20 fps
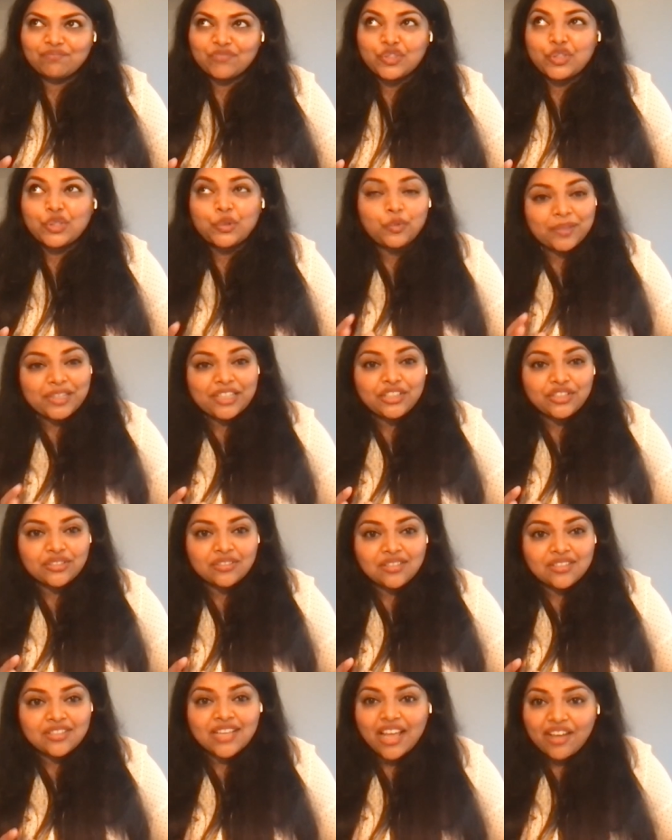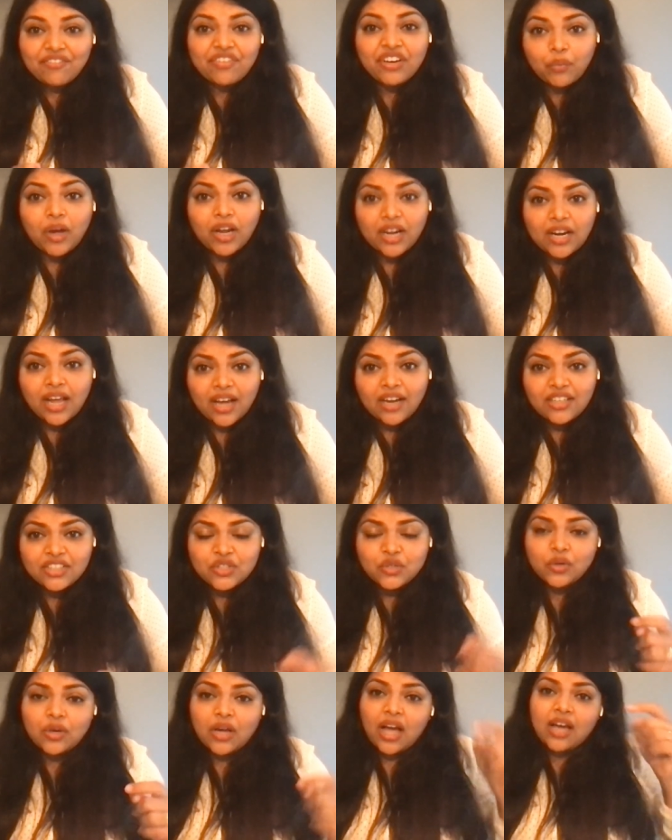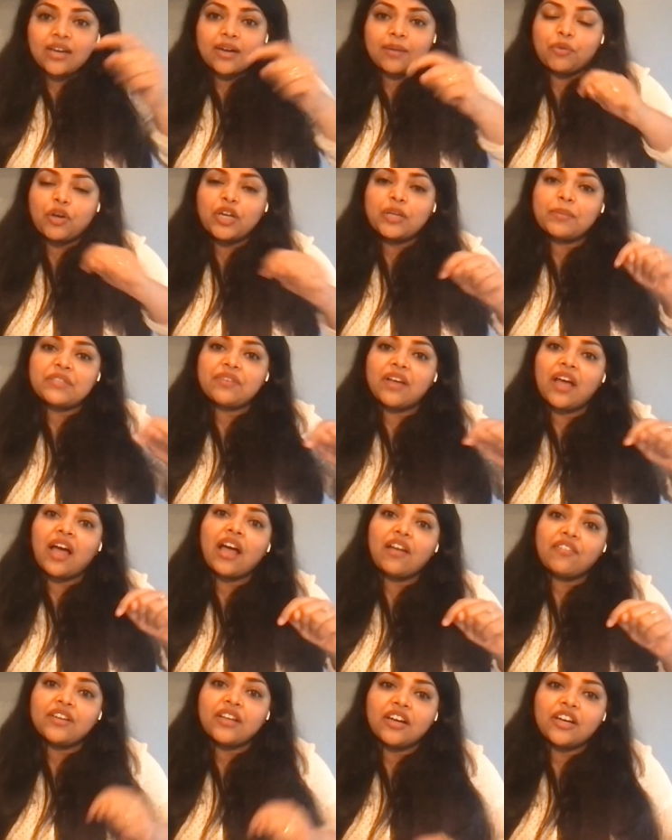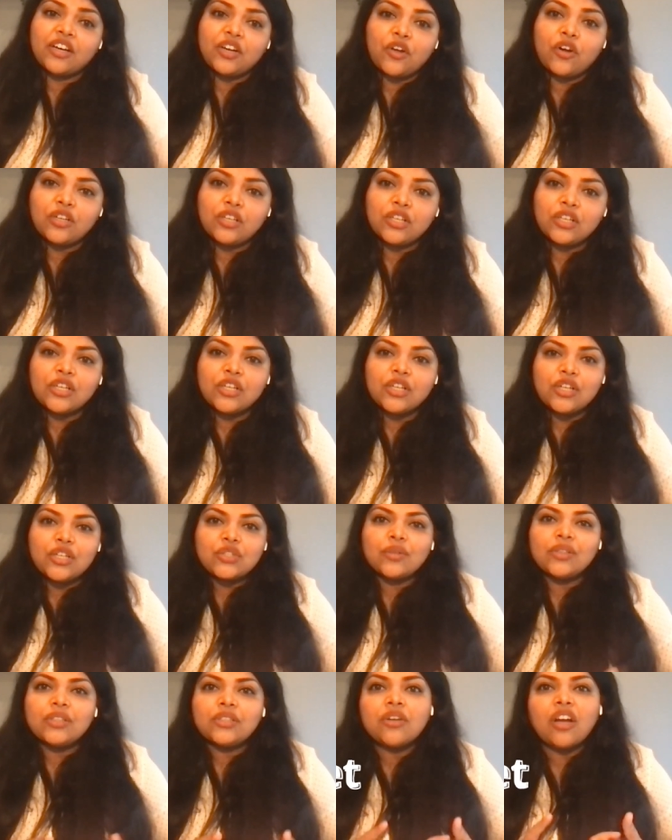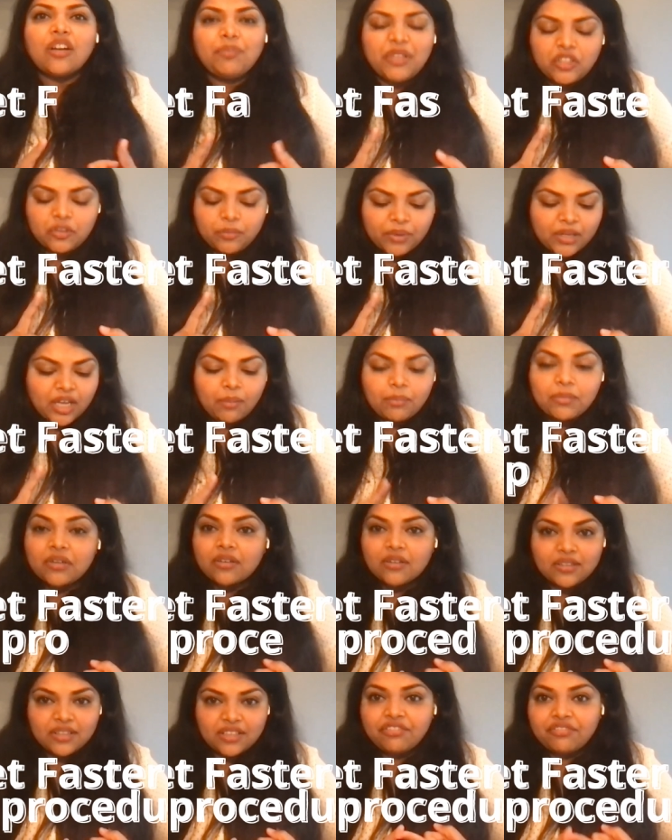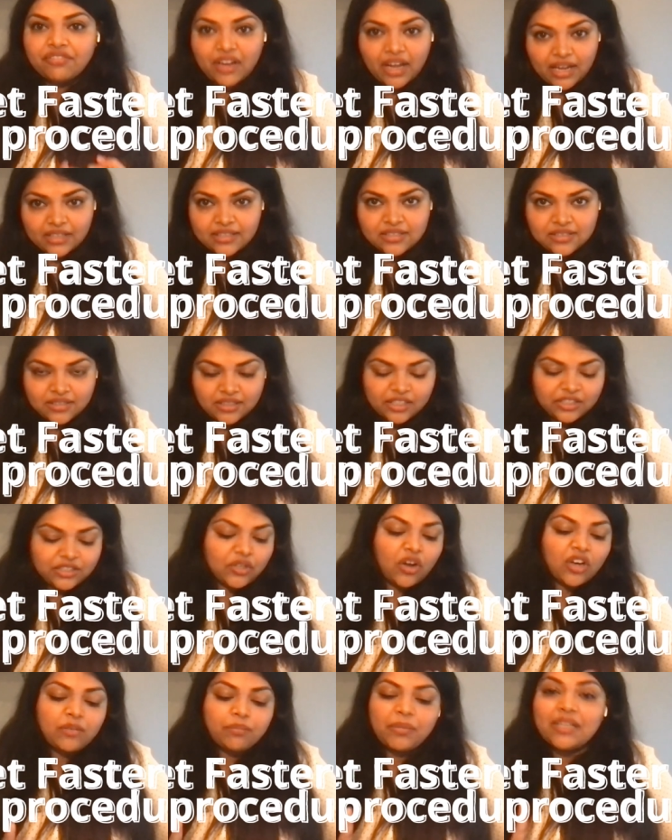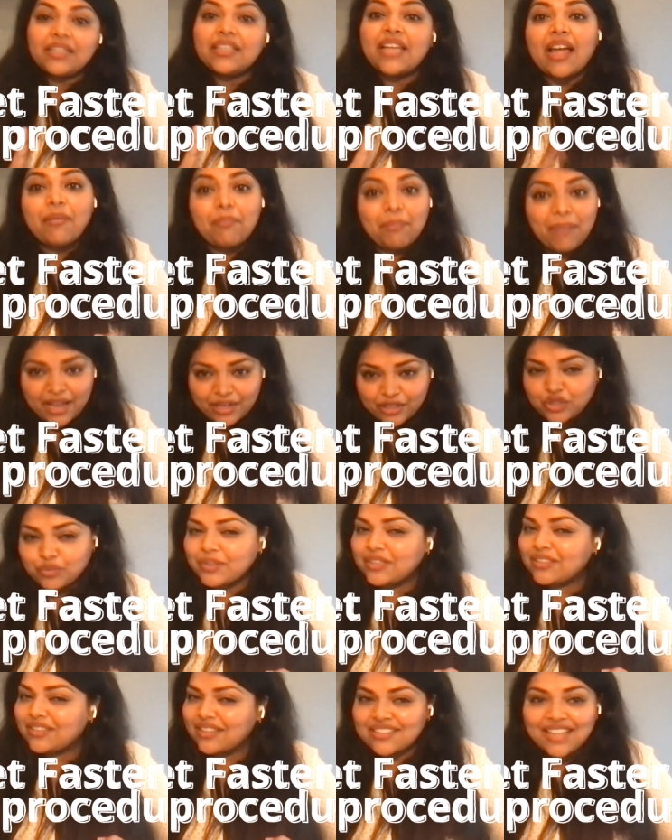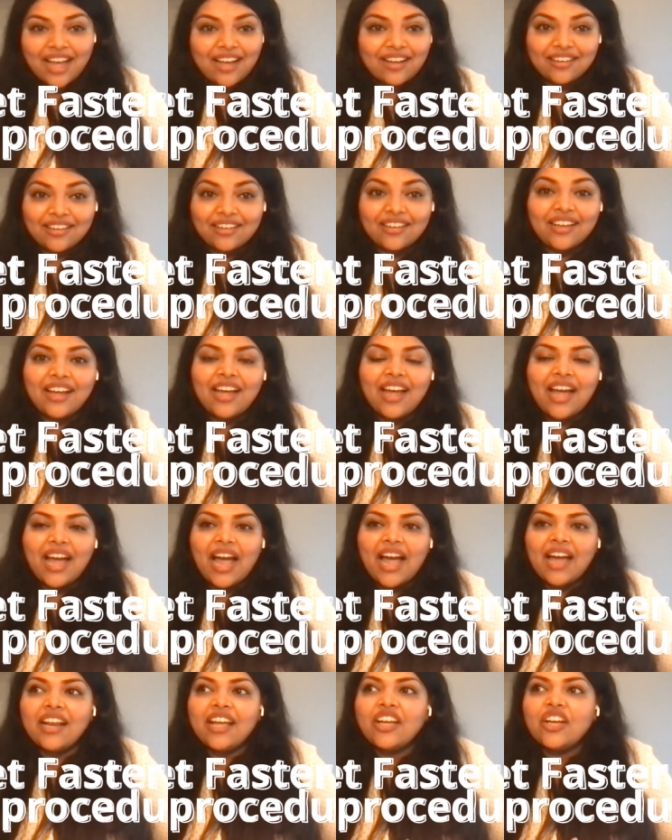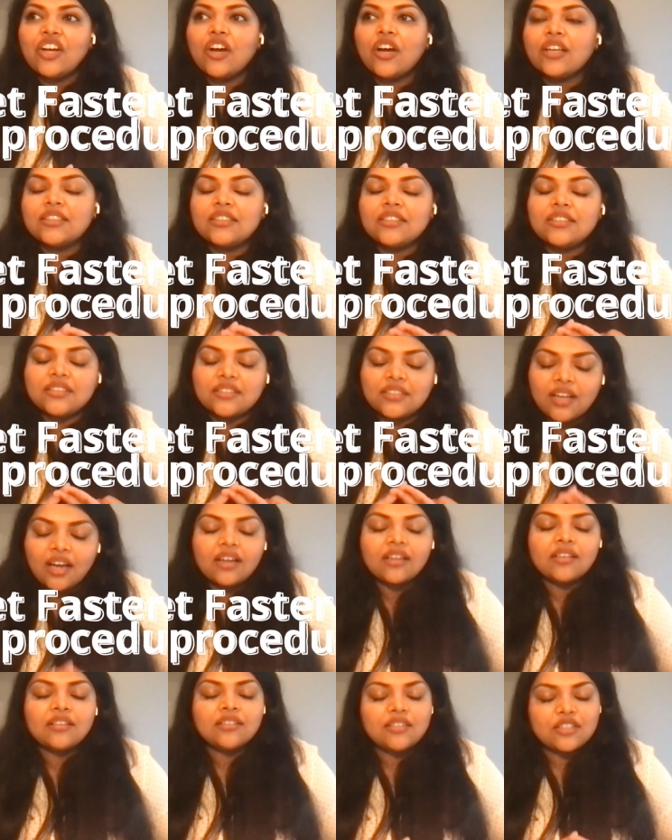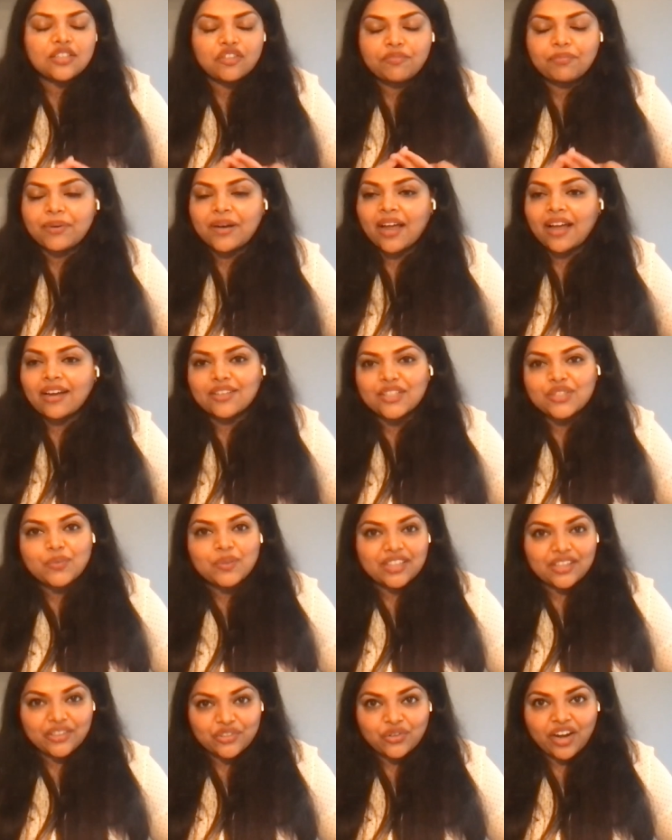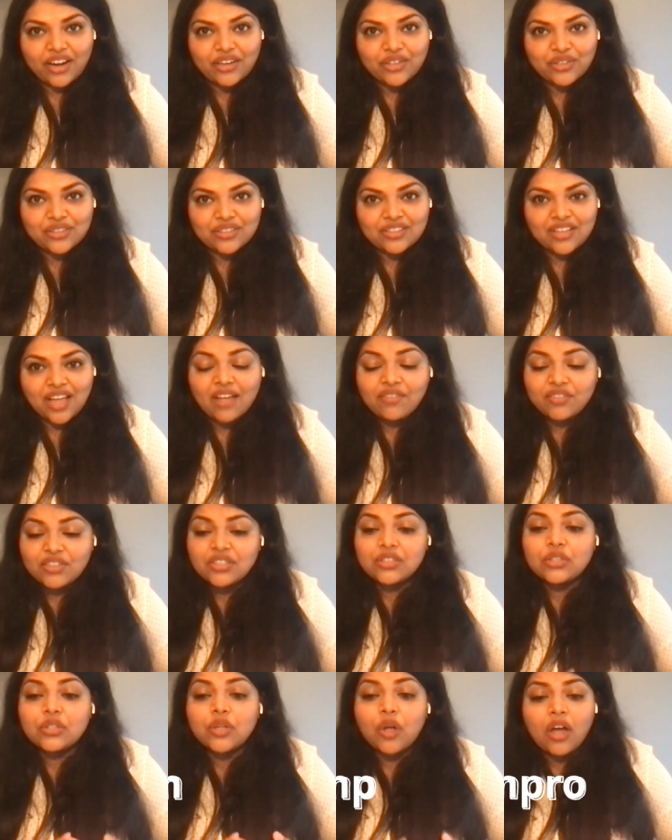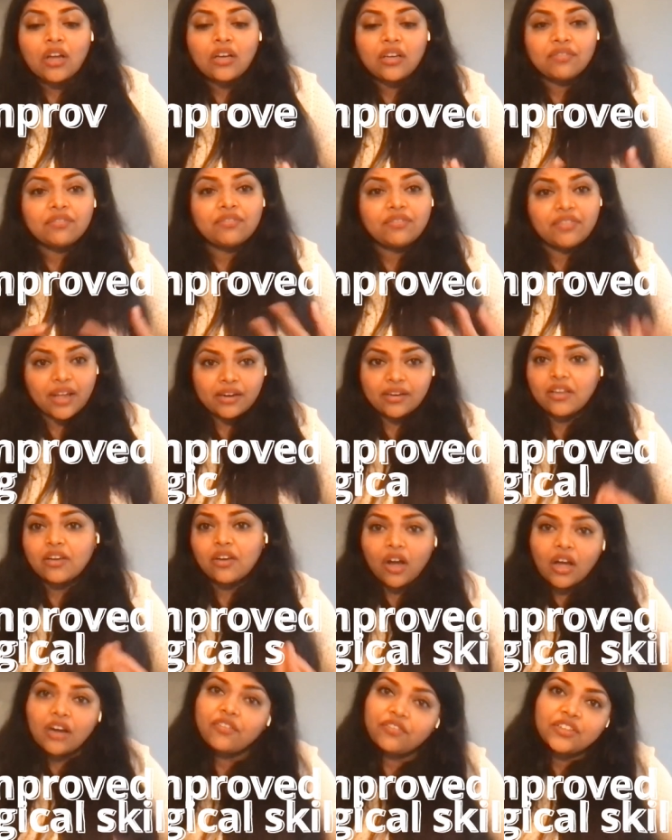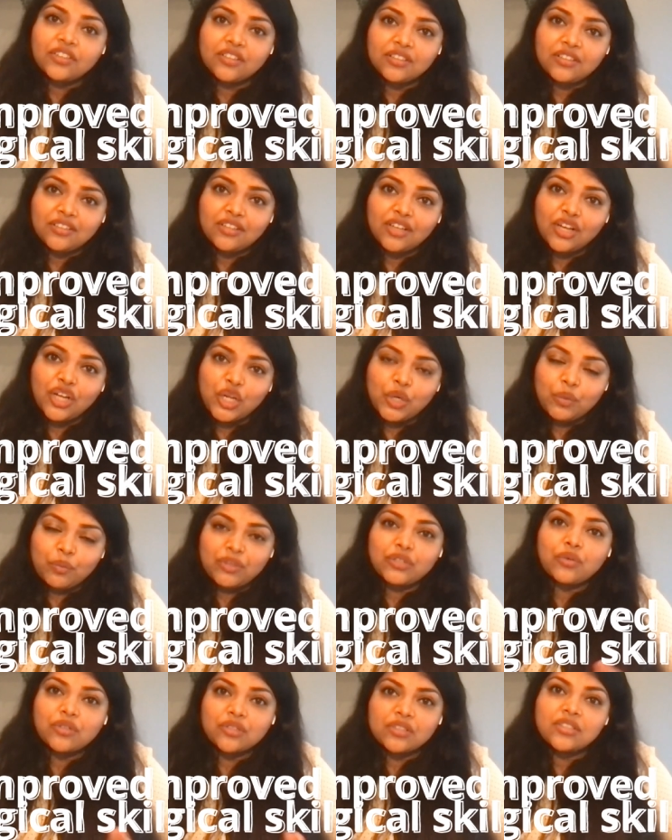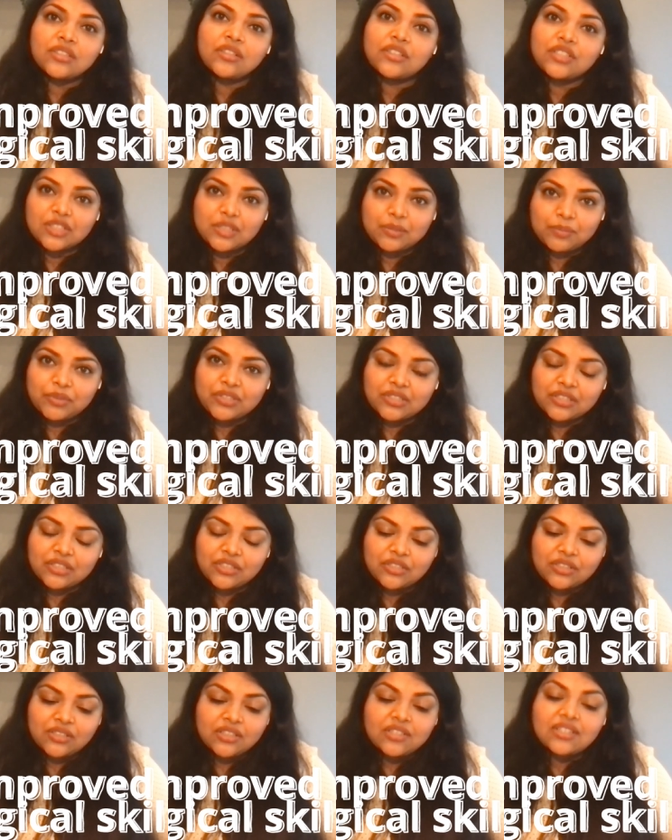two patients every 1 hour, so our appointments were half an hour long. So it taught me to become really fast. It taught me time management. Fast. Exactly. And I got tons of practice with extractions. I was not very confident with oral surgical procedures